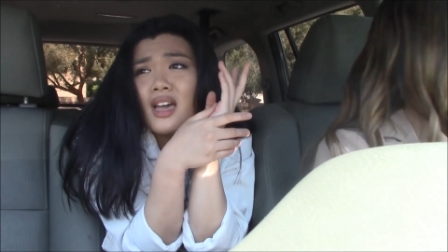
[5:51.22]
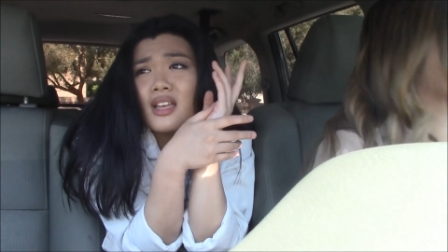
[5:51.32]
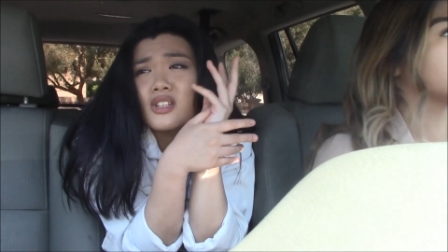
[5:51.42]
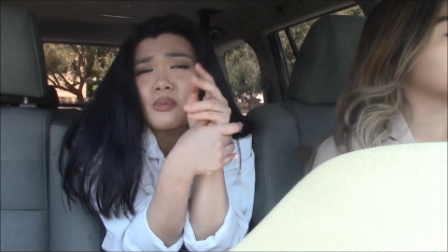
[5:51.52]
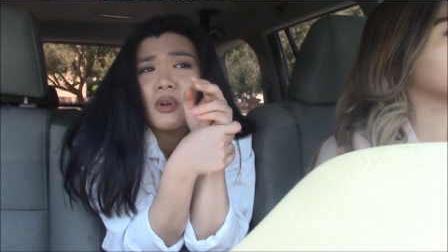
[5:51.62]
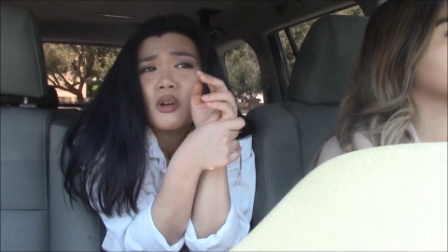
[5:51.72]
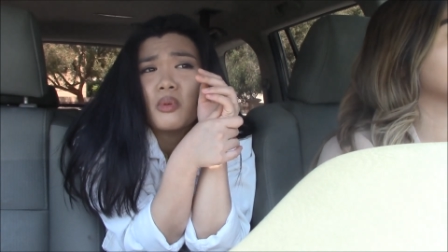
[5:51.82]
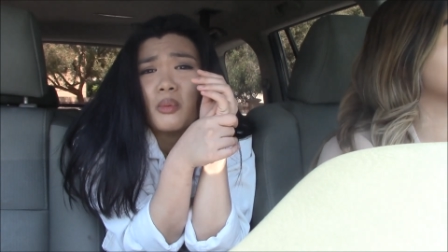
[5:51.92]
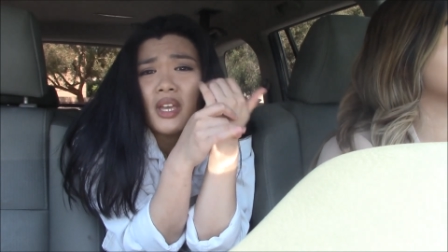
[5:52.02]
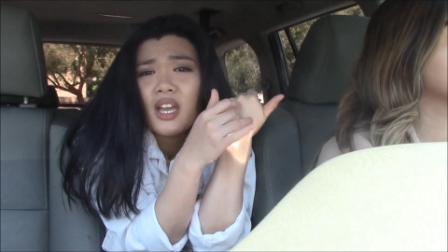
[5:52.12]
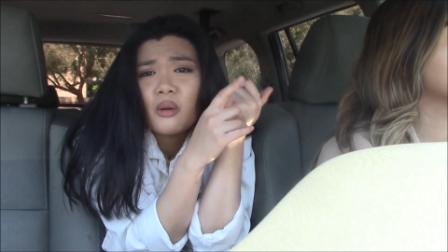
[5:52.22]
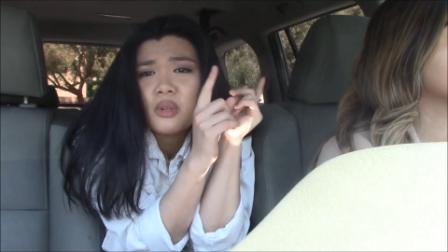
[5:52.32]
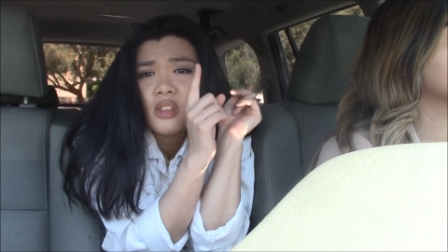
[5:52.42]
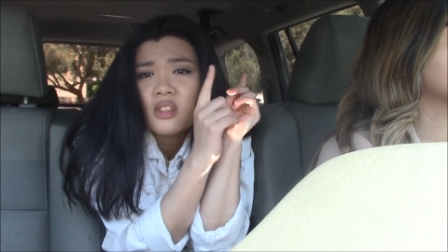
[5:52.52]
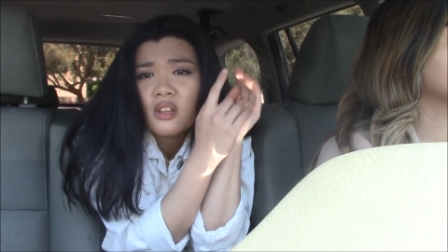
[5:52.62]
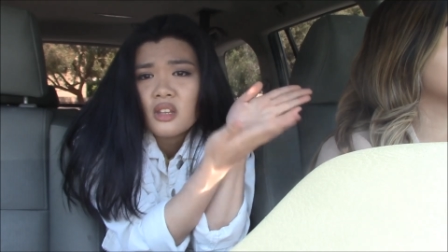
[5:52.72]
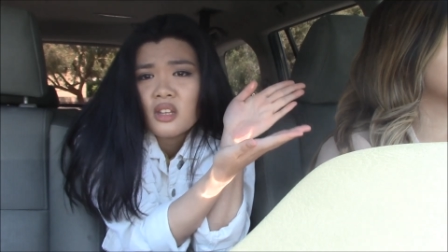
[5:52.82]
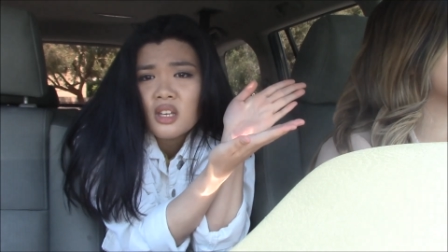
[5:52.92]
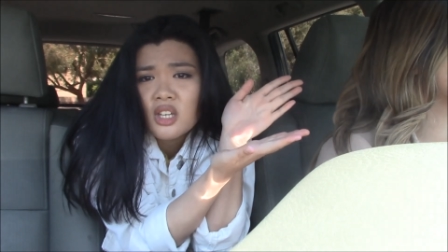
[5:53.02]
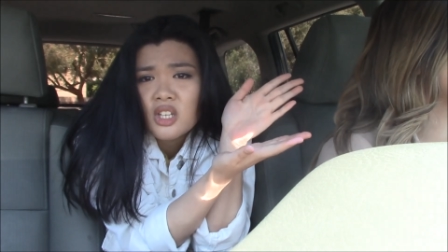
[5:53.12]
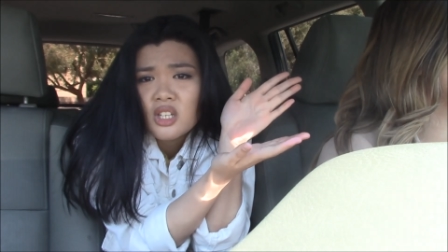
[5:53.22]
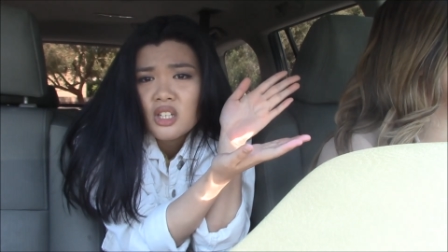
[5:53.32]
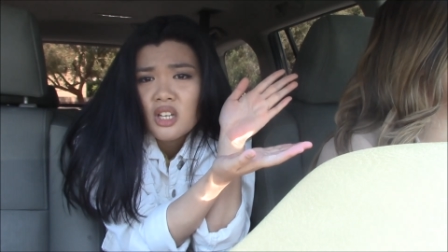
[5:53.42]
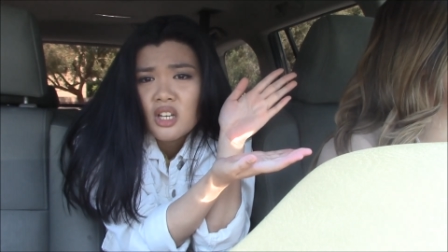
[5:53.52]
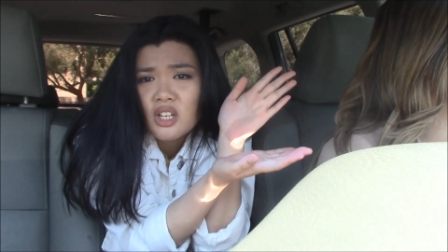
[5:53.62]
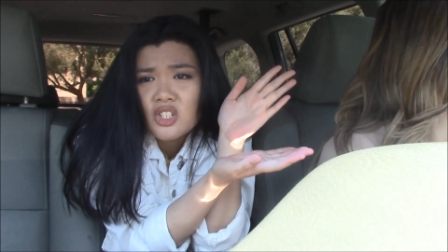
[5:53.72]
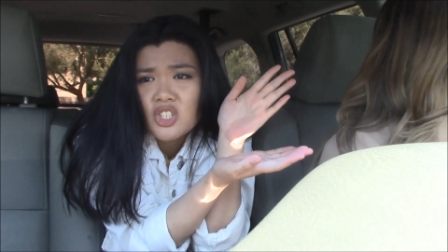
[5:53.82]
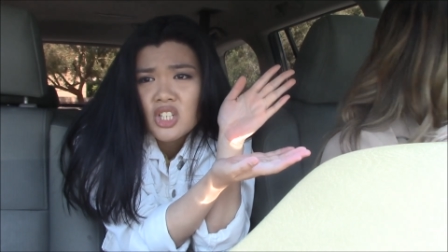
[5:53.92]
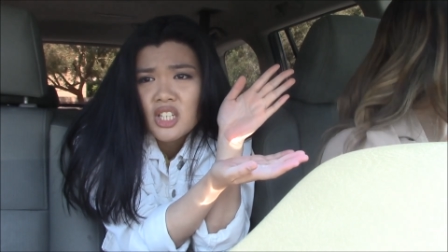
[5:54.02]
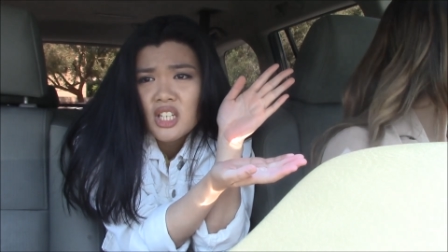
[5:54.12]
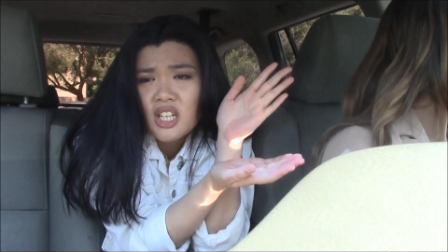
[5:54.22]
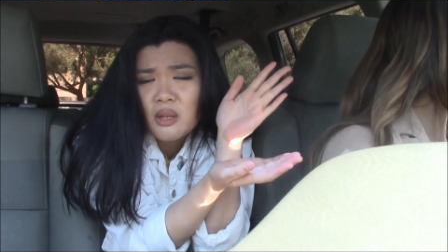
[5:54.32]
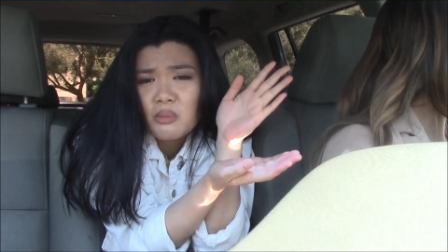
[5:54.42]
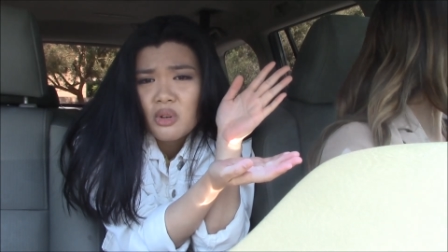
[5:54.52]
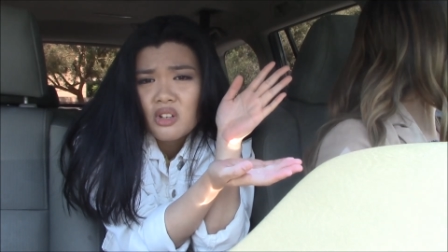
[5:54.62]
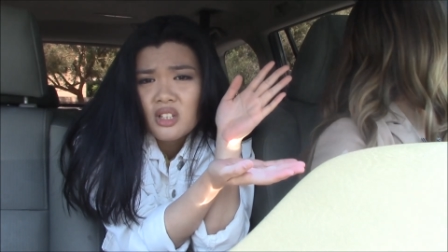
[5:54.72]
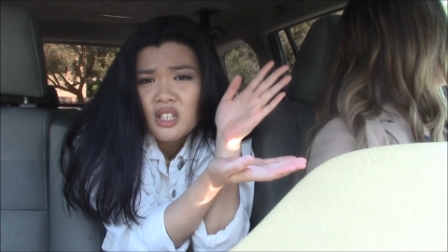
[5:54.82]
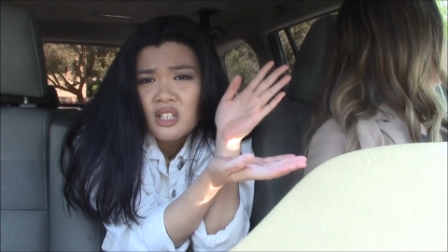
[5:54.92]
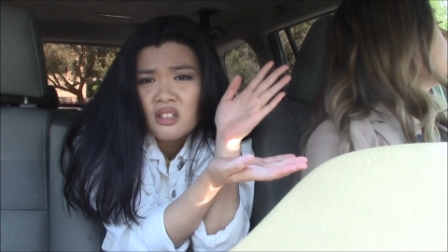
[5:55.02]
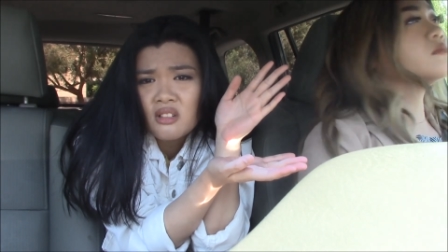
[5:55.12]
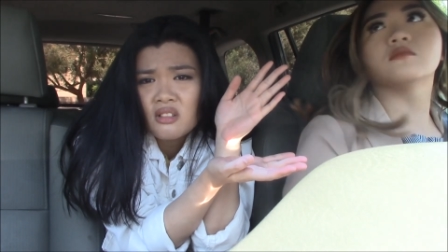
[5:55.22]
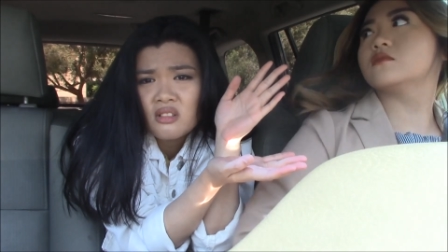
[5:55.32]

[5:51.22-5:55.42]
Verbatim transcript: and tomorrow I'll probably hang out with Jillian and Brooklyn